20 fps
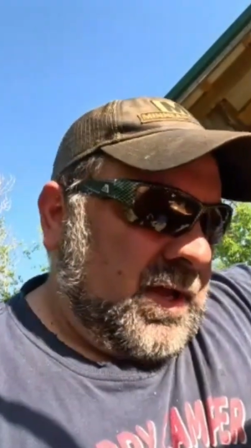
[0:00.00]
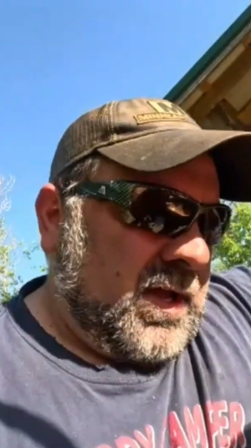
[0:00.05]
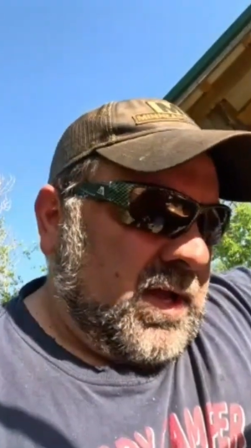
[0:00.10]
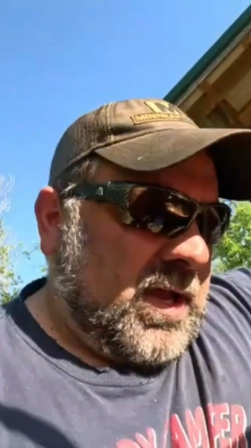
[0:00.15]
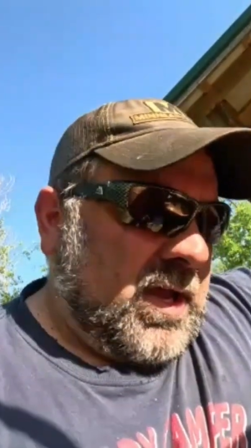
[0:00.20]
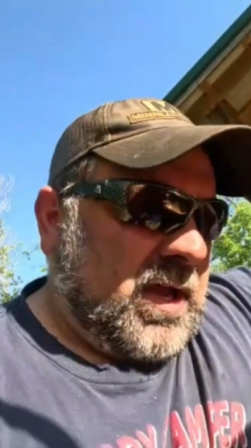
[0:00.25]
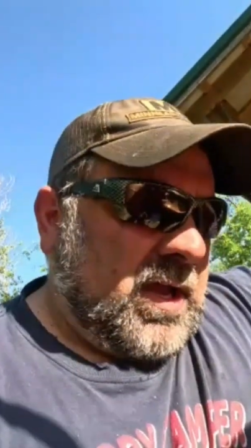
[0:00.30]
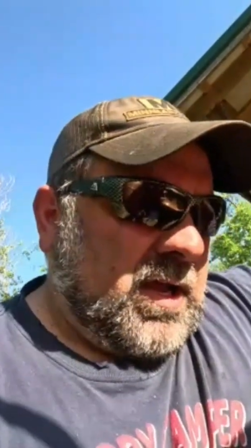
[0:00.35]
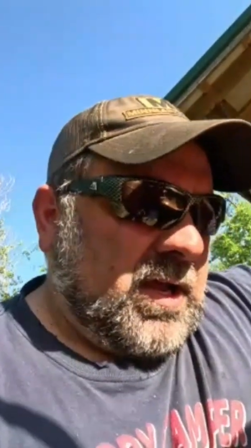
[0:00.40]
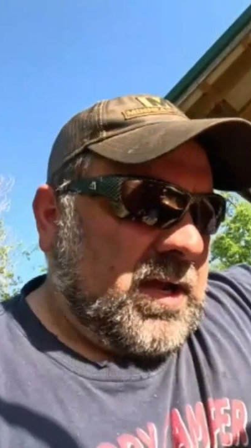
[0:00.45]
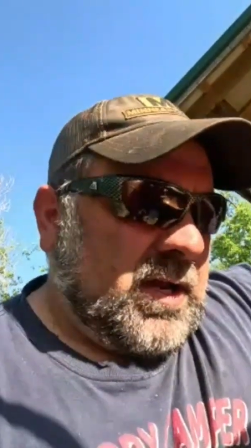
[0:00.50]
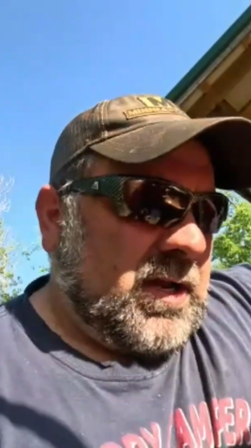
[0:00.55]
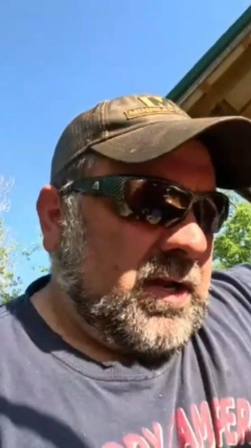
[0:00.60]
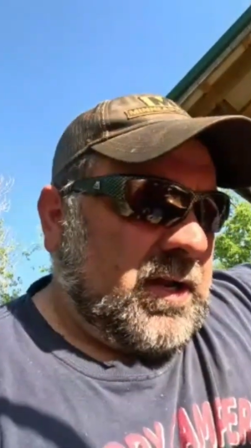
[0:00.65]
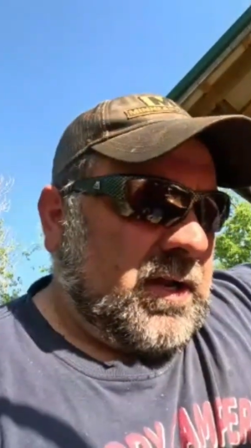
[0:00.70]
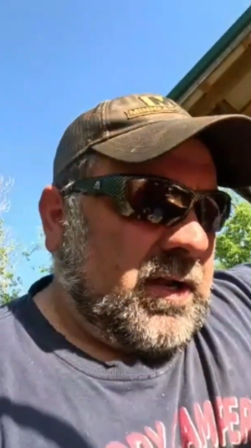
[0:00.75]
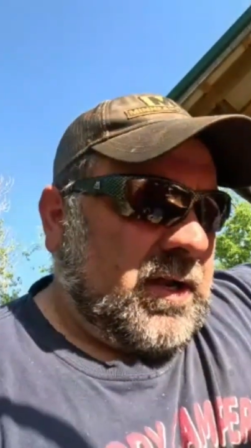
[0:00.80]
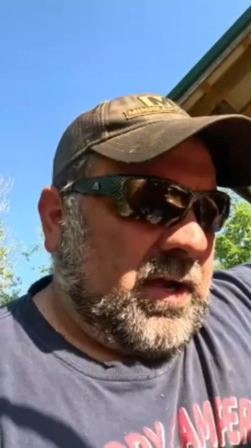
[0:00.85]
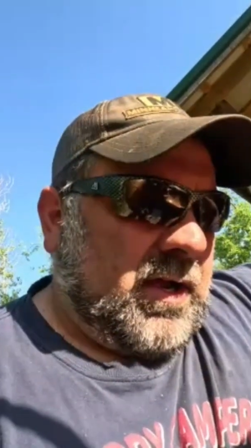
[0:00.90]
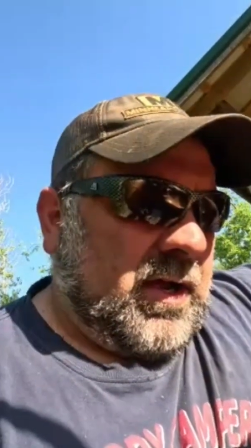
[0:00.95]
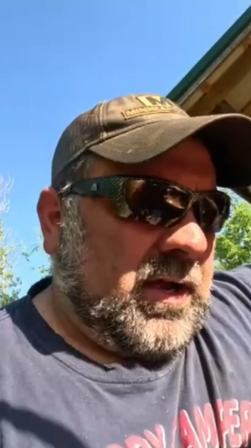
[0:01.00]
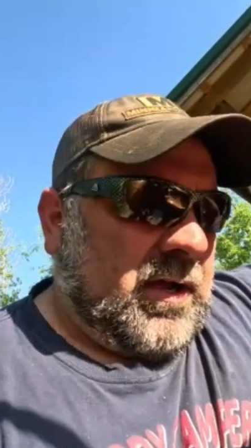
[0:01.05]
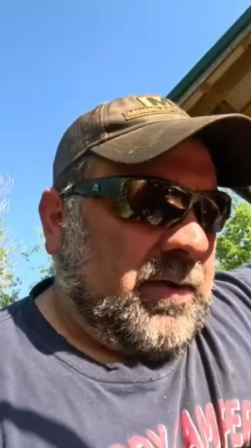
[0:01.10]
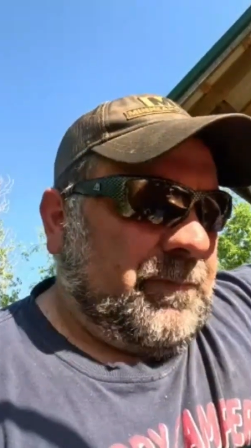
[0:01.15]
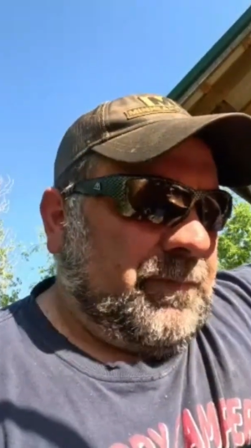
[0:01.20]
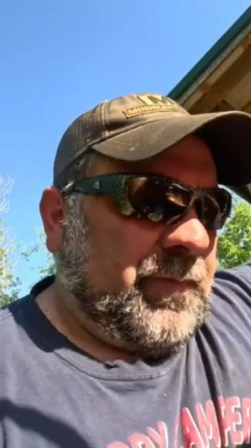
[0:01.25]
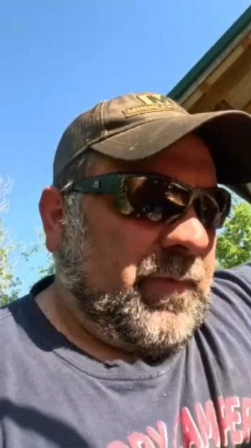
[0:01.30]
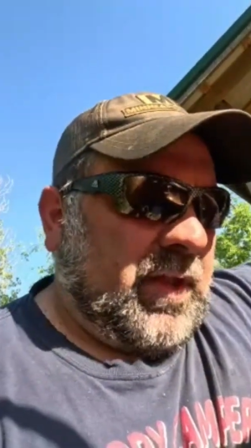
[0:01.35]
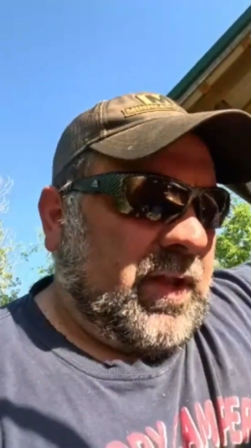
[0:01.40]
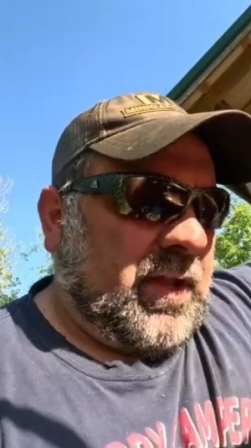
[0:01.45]
And
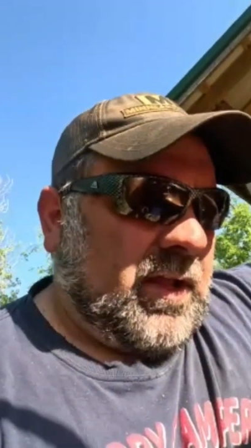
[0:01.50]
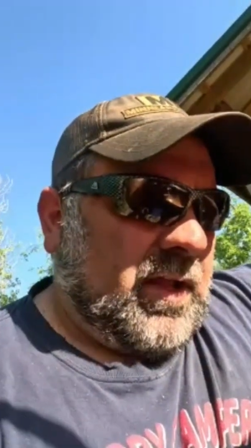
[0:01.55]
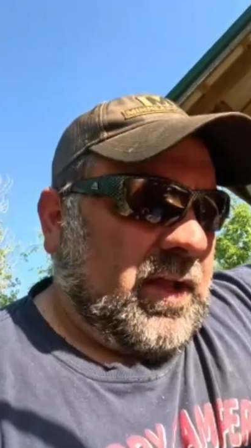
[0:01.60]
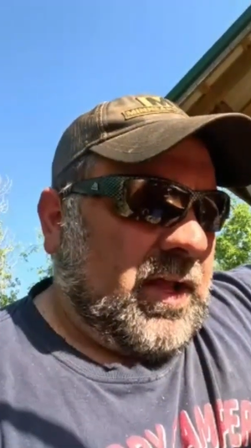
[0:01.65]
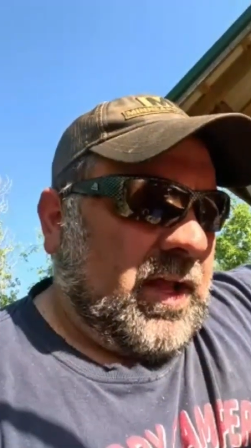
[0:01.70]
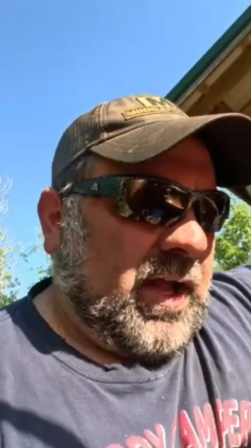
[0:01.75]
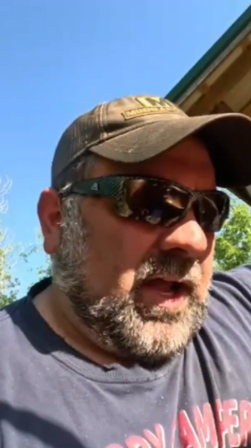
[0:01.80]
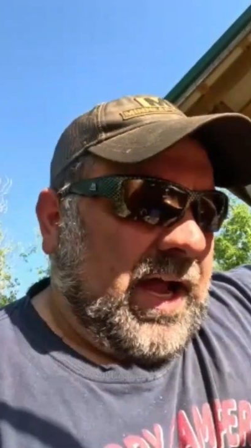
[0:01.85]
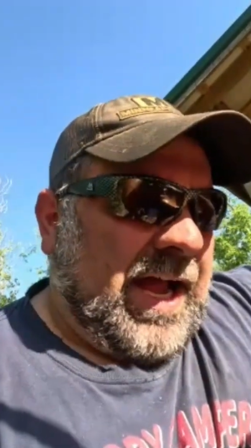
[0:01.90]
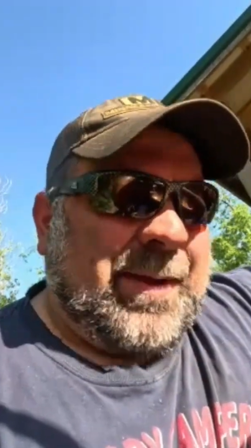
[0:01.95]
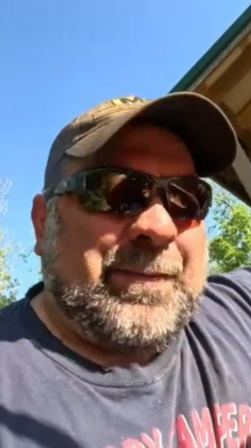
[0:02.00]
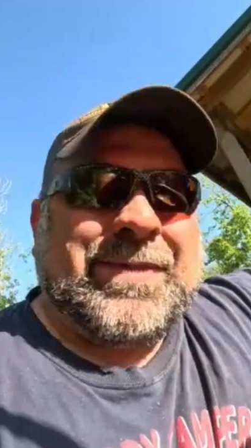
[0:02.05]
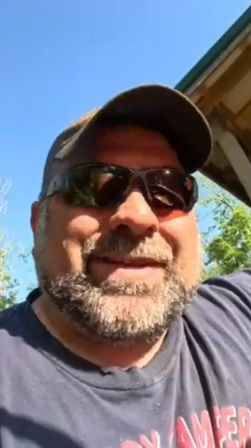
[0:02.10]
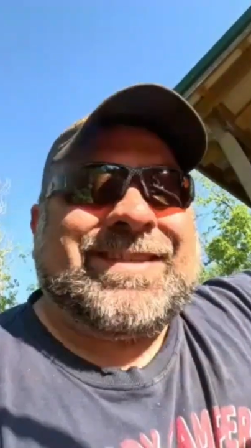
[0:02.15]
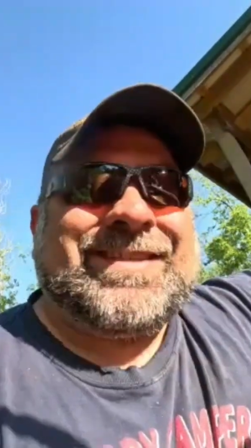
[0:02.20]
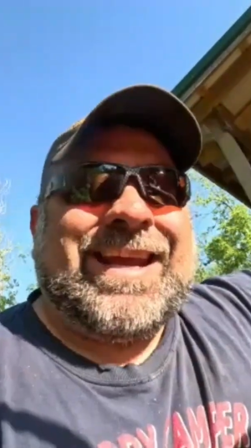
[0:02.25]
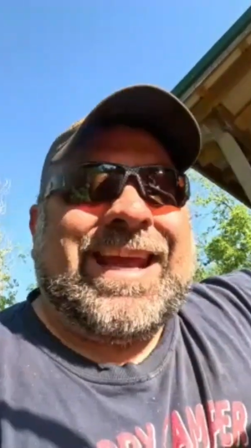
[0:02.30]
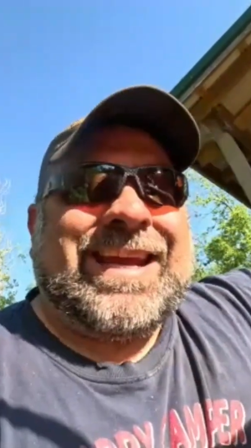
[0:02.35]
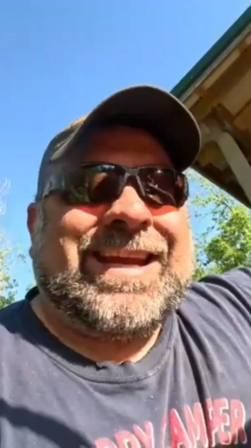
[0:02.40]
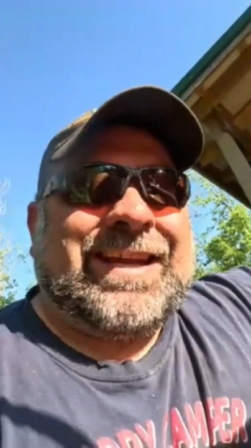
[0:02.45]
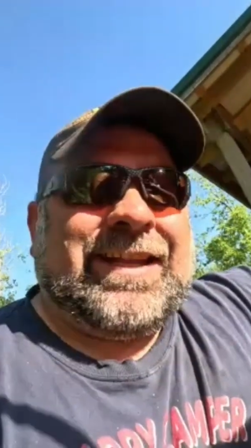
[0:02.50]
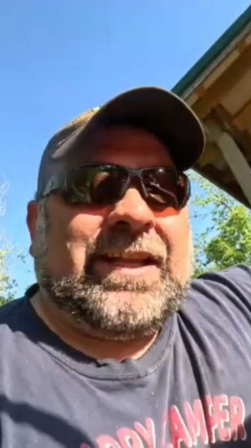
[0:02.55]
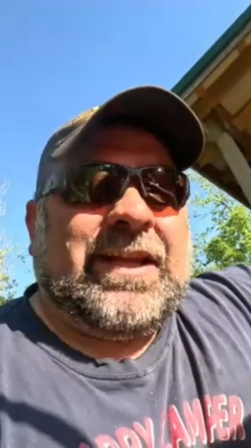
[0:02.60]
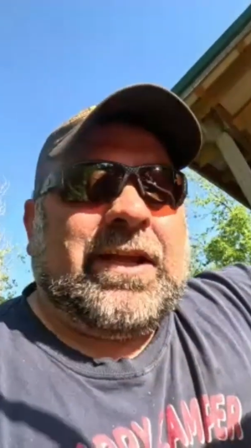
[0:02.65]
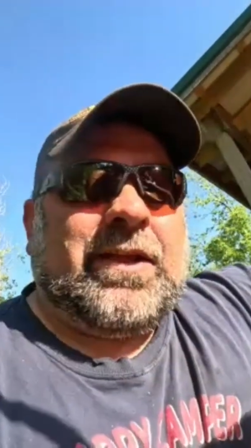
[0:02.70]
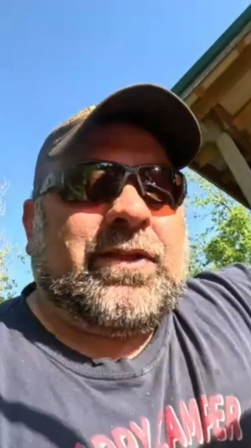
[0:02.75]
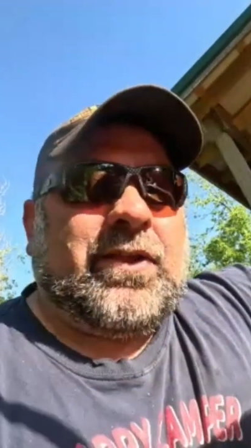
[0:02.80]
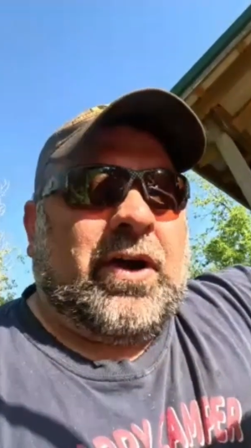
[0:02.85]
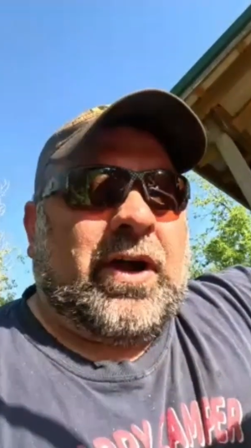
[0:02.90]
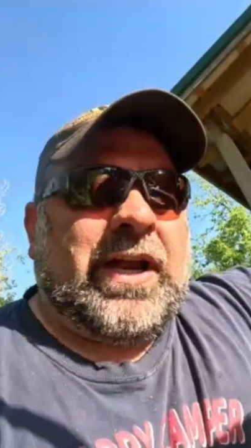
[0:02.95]
I
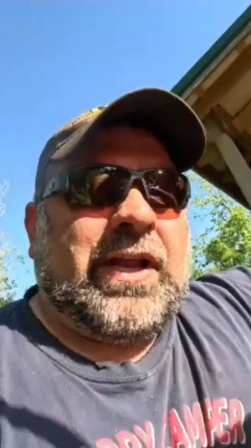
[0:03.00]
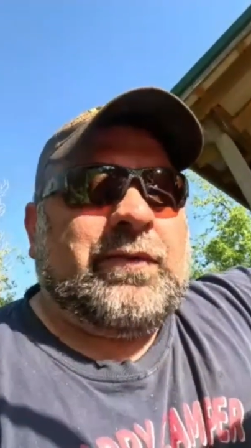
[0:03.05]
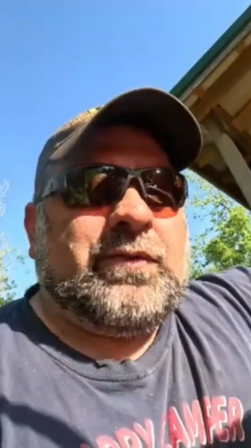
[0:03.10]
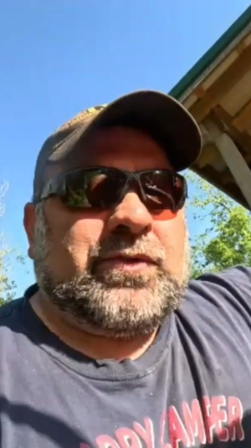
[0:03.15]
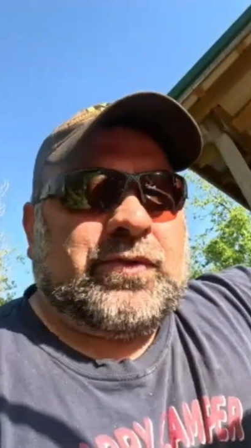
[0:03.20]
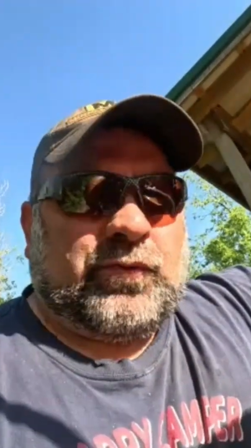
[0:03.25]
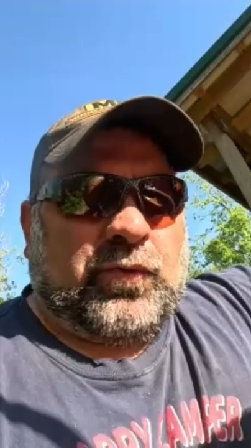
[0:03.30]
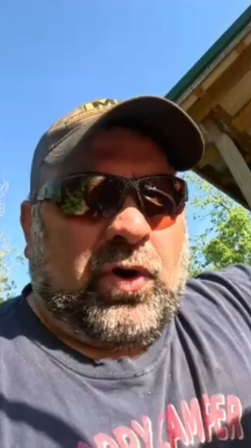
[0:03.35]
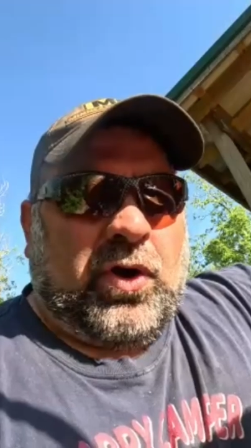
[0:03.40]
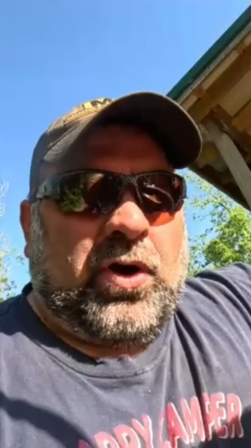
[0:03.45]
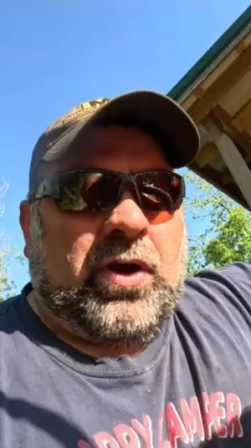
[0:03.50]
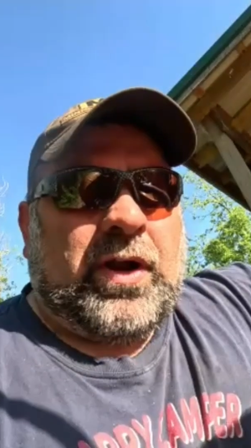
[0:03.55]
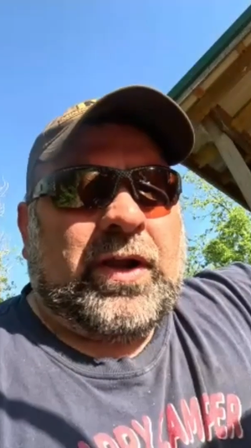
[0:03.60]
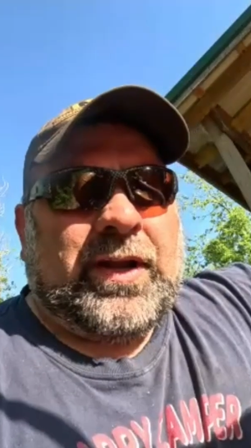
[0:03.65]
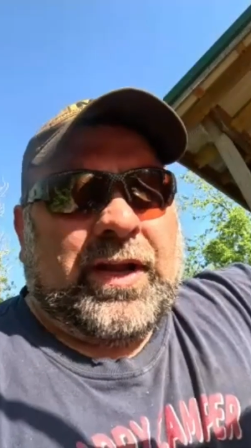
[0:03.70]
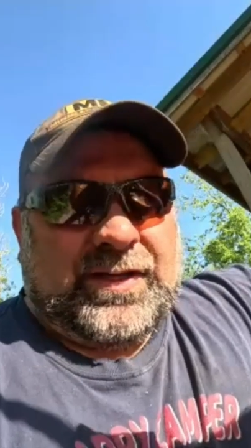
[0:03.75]
mistakenly thought he was wrong,